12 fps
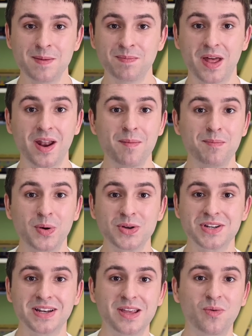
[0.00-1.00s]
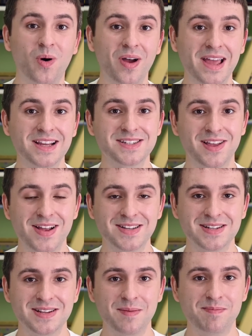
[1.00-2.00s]
And I'm personally quite
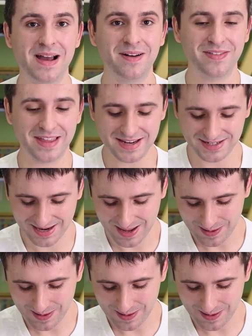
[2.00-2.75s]
excited about this